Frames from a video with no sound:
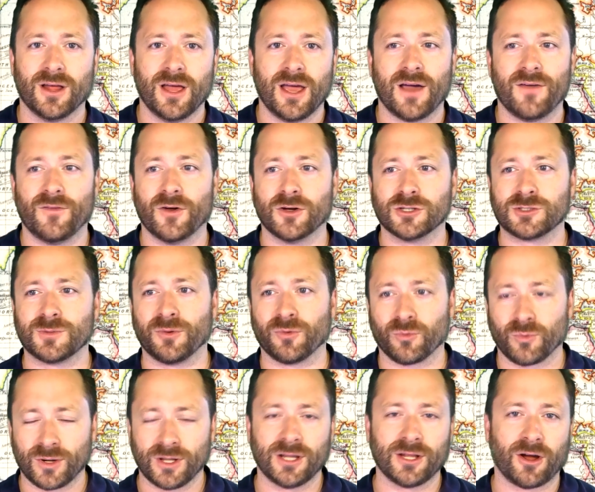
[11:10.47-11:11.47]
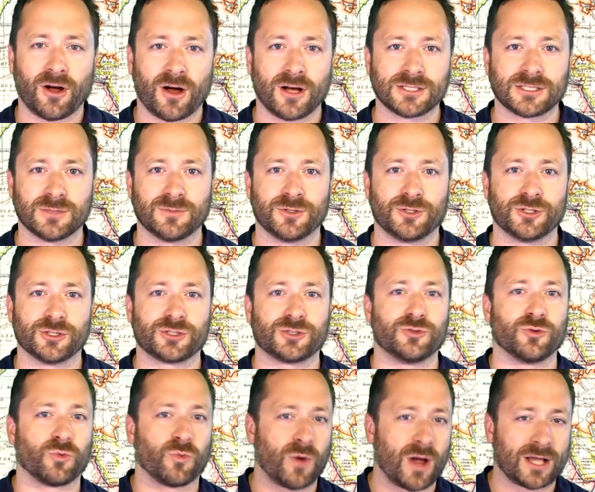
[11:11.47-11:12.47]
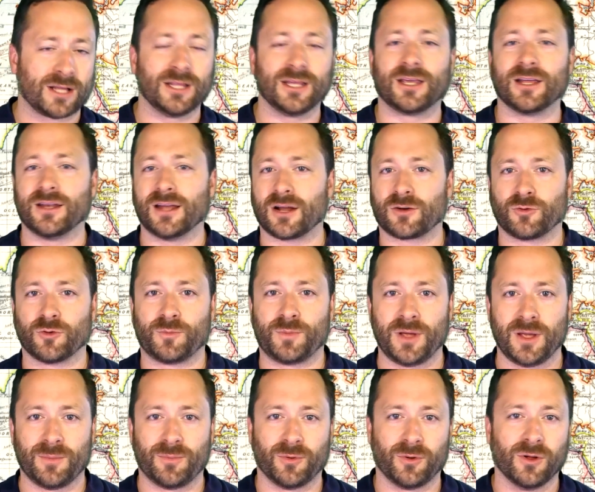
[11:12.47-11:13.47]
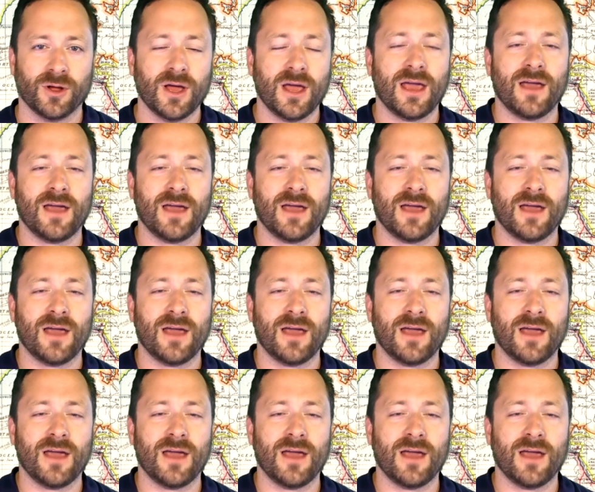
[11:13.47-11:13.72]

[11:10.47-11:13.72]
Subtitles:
And those have been really awesome to just directly connect with people.